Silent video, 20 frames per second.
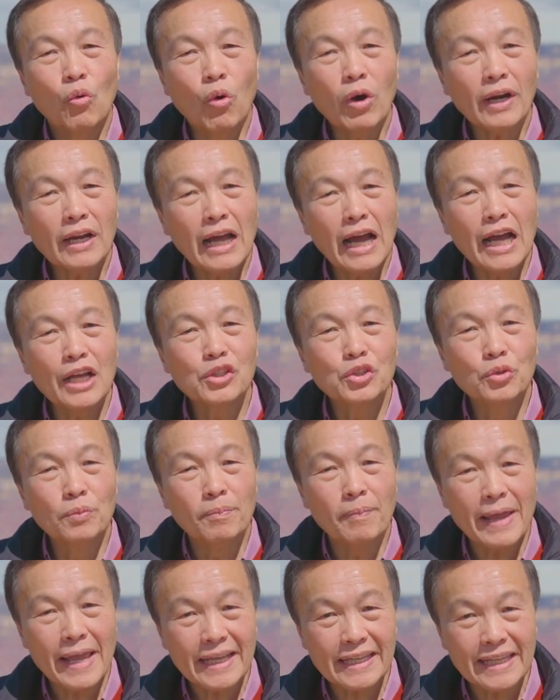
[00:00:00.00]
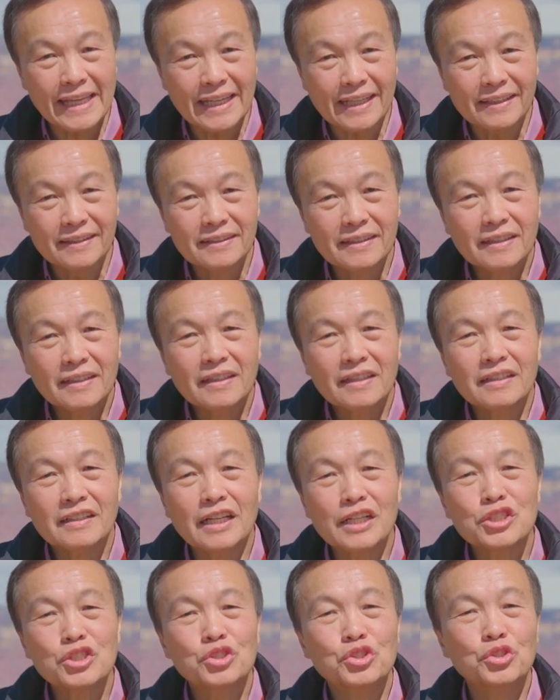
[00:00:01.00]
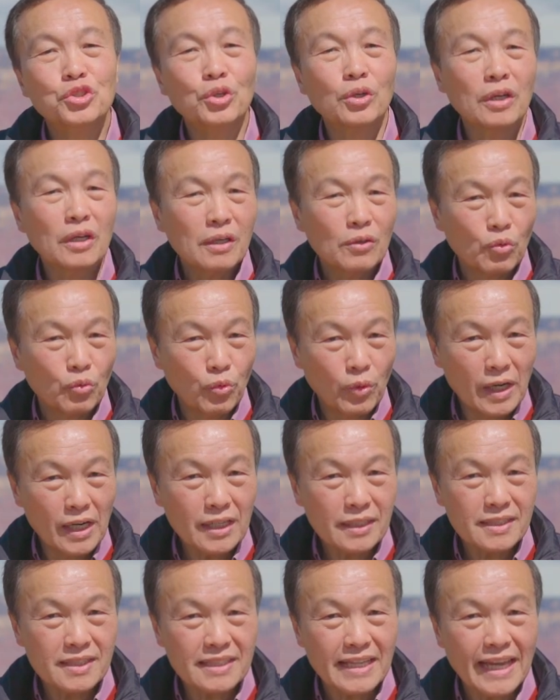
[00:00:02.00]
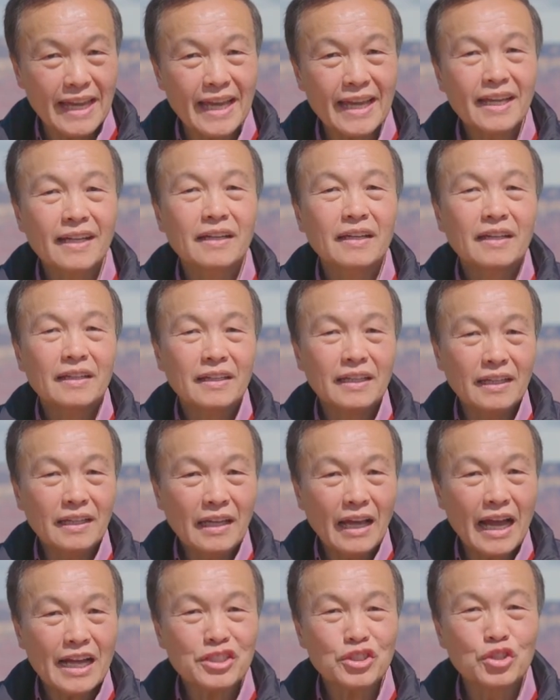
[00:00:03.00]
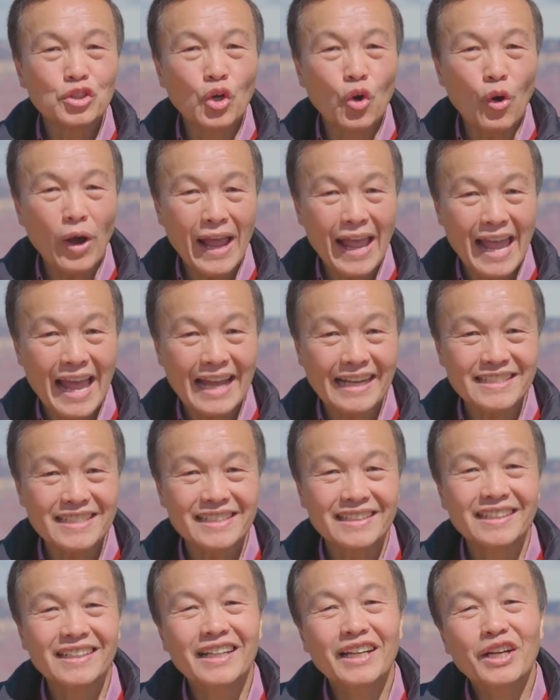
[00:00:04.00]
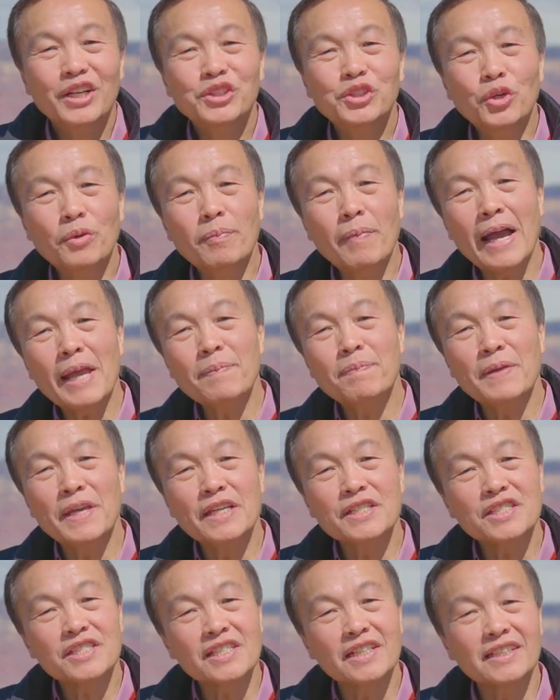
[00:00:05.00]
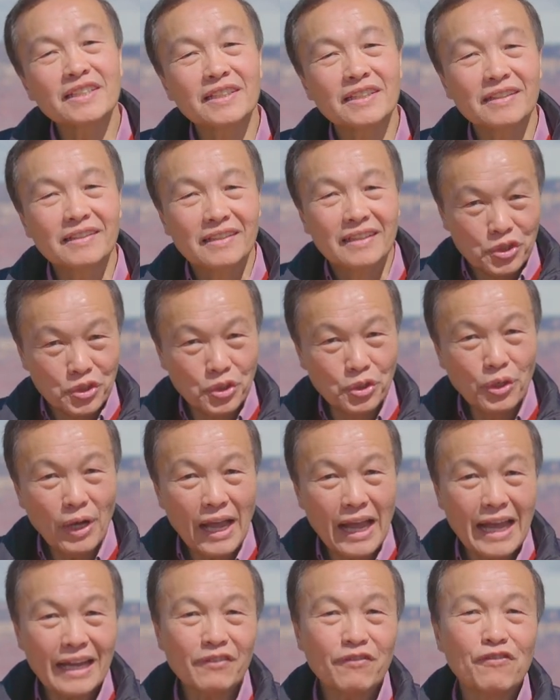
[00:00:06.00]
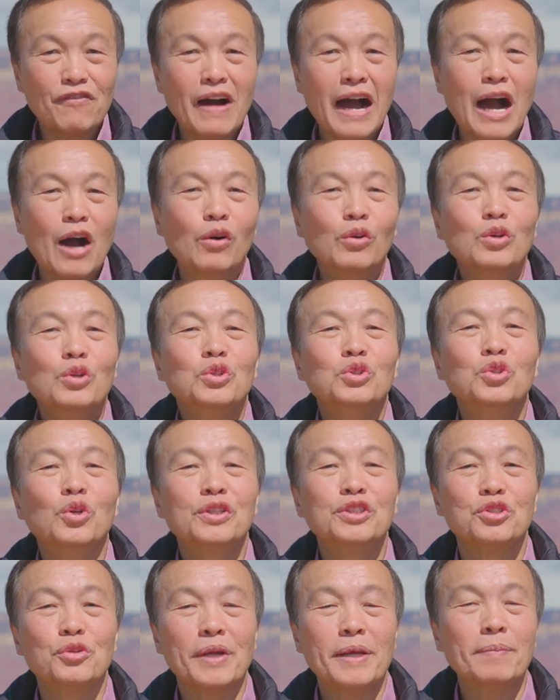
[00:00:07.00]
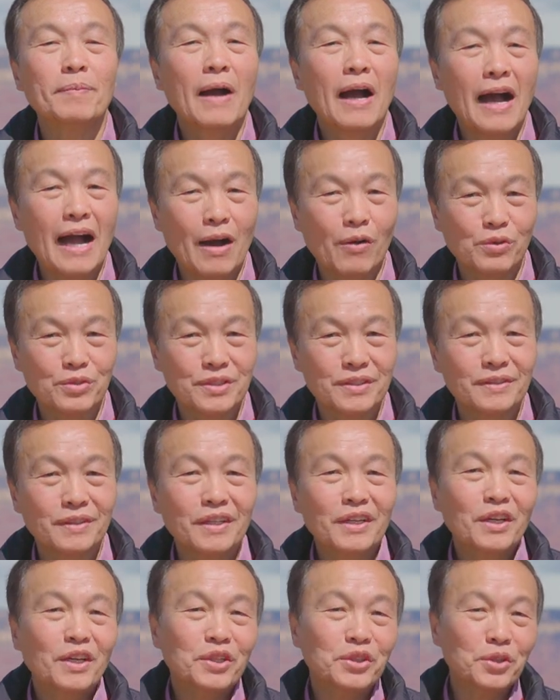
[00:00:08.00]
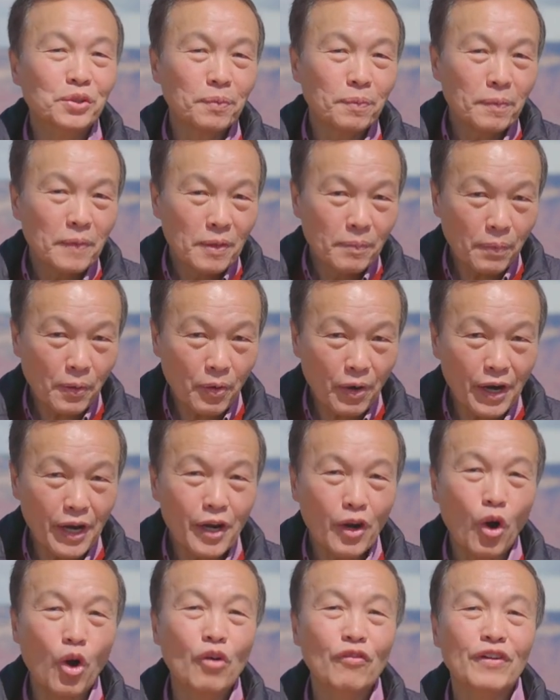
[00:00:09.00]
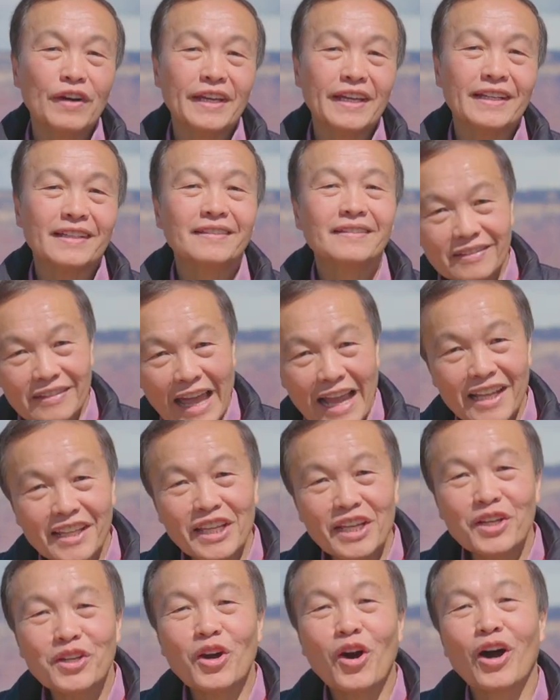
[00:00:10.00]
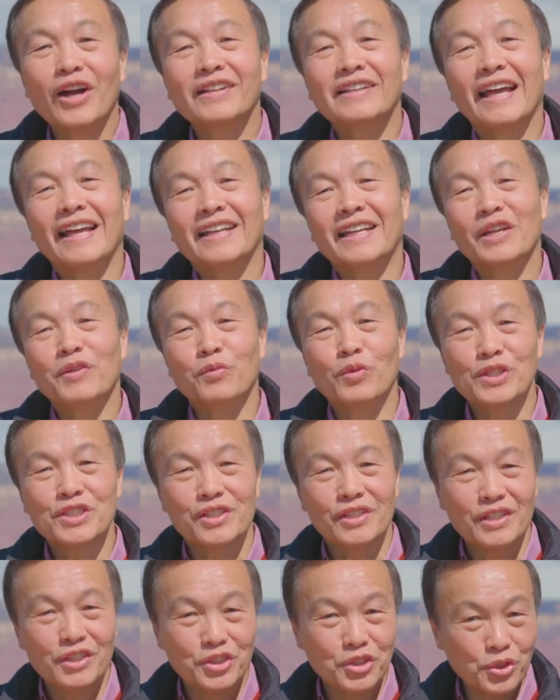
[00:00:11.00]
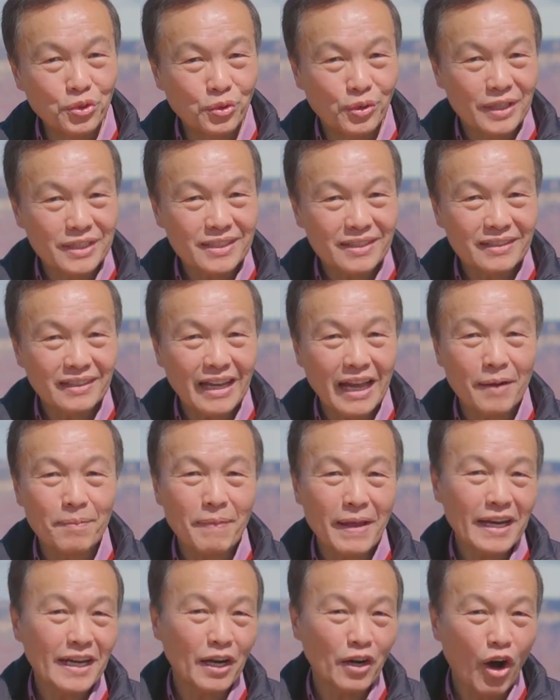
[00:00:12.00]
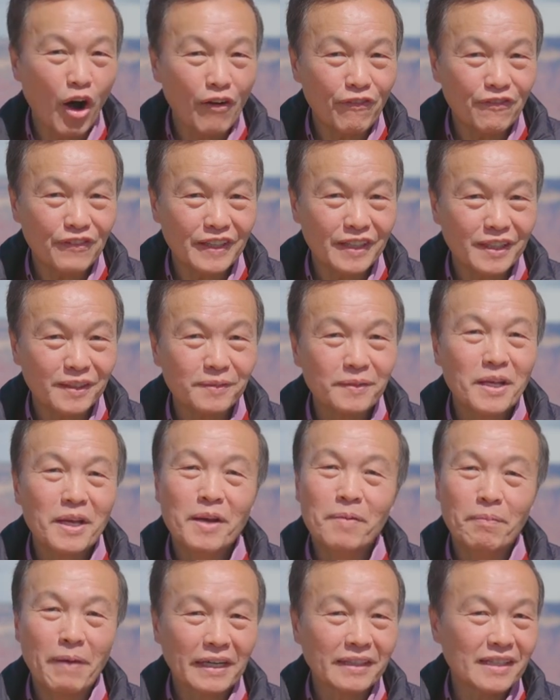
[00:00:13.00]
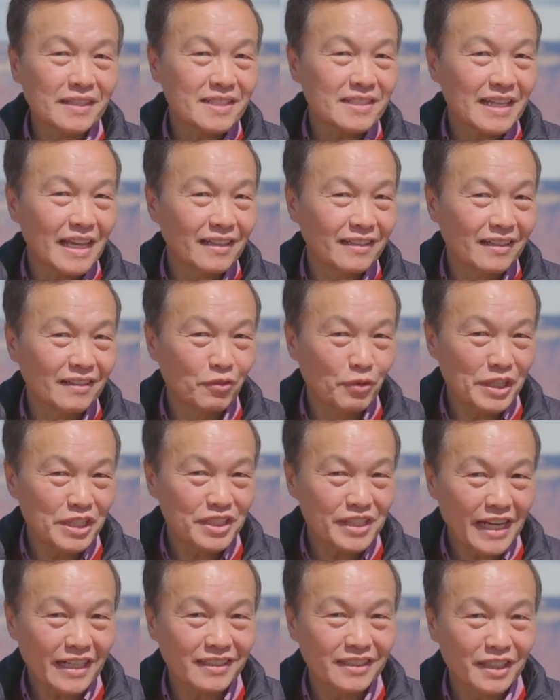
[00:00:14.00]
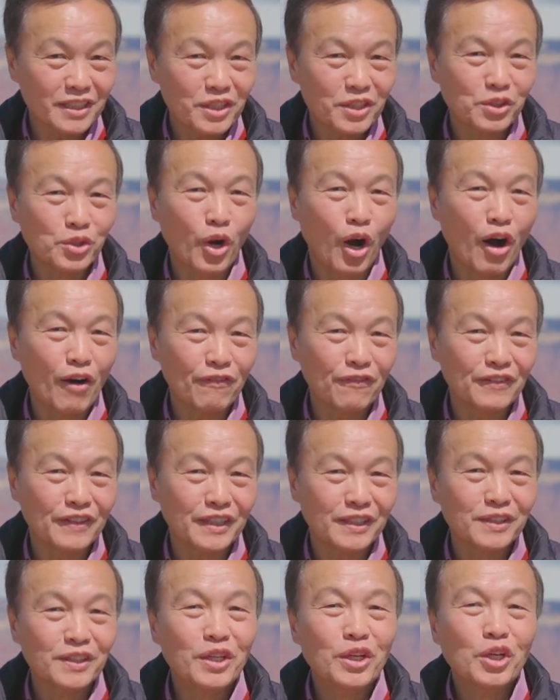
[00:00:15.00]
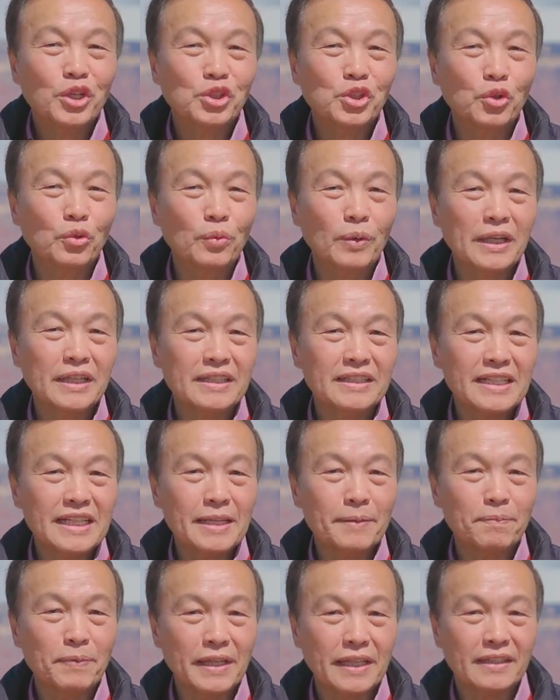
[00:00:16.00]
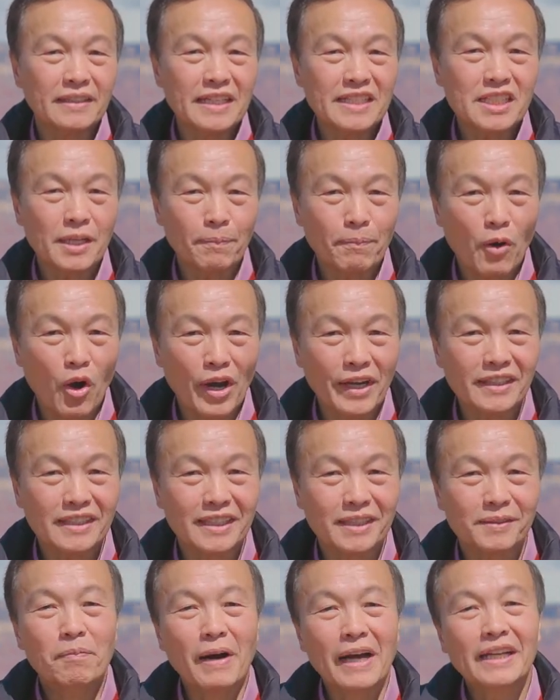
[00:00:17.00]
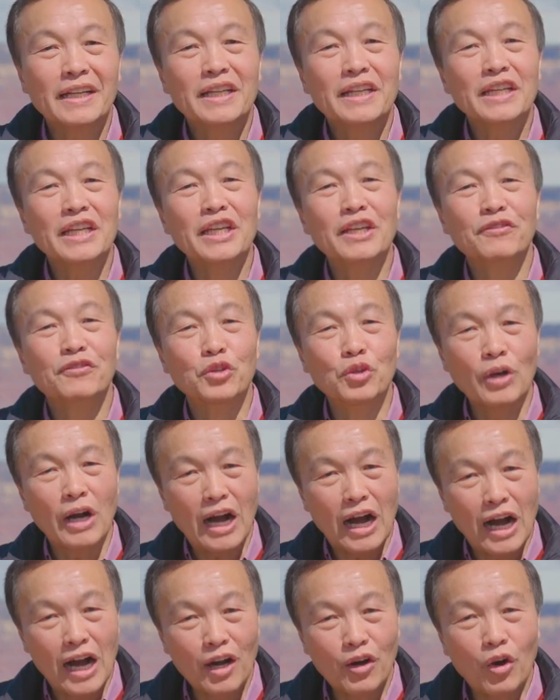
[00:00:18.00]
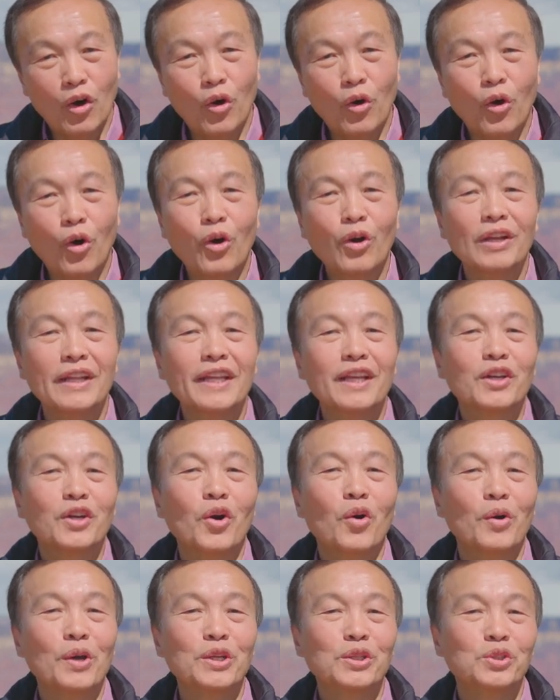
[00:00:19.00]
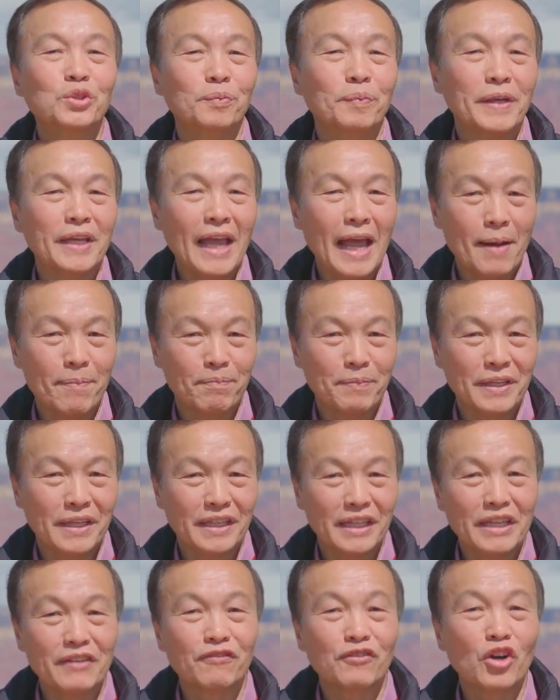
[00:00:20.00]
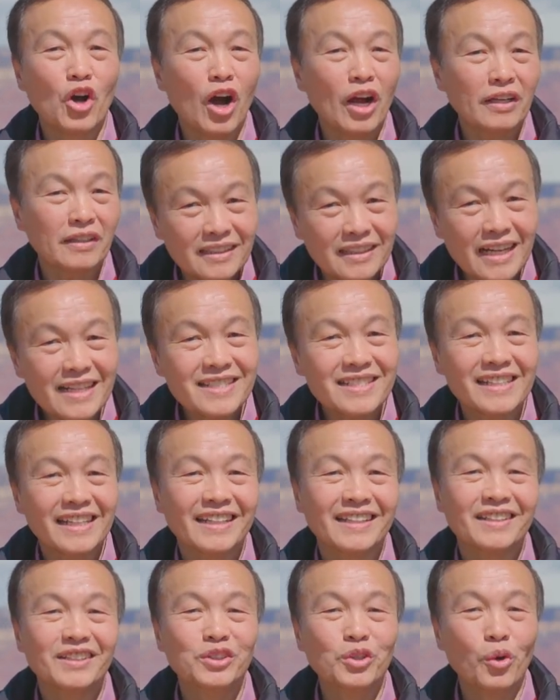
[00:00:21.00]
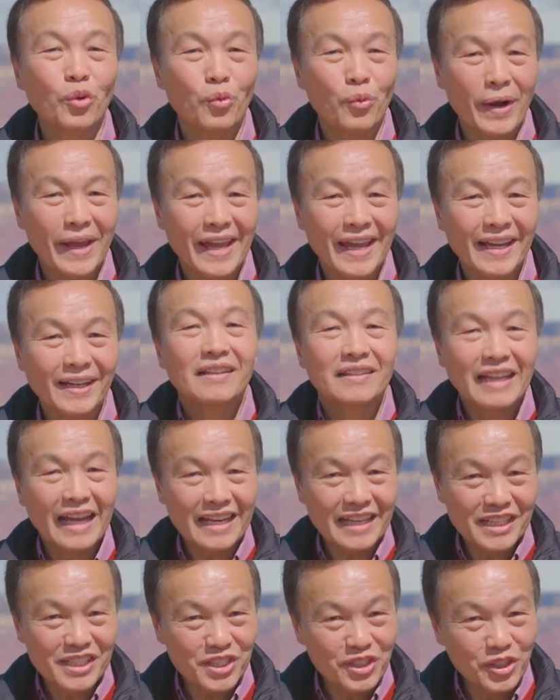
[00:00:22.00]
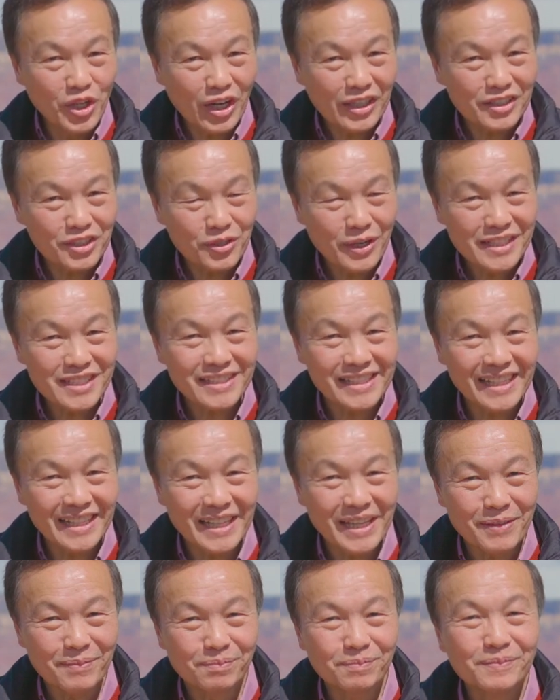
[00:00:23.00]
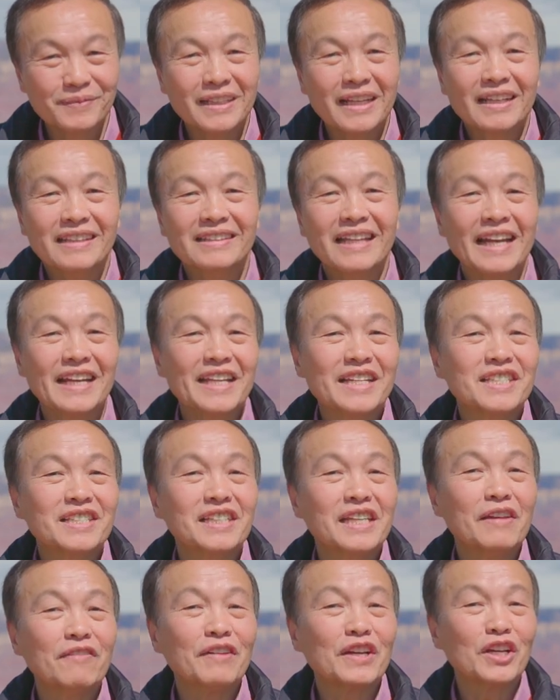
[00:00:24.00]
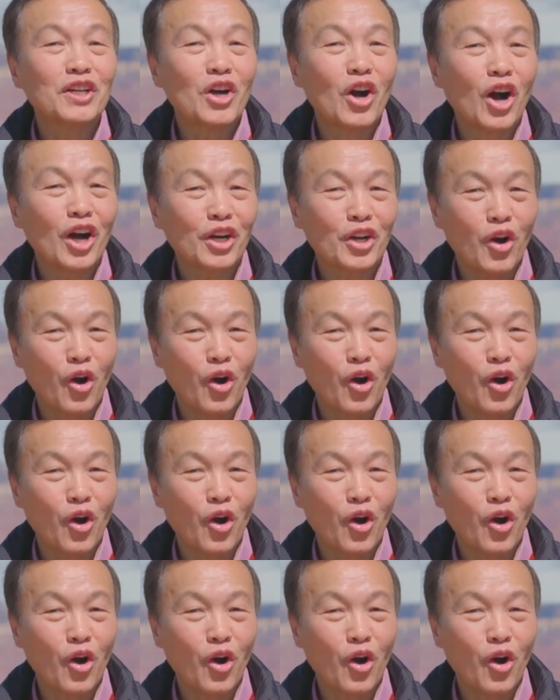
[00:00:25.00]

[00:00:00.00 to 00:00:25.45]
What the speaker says: what are you making? Does your work say he has no hands? You might be certain you had found your dream house. You pray over it, thanking God that it was yours and made an offer, but the seller rejected your offer. You were deeply disappointed, but if you are only going to be happy if God does it your way, that is not trusting Him, that is giving God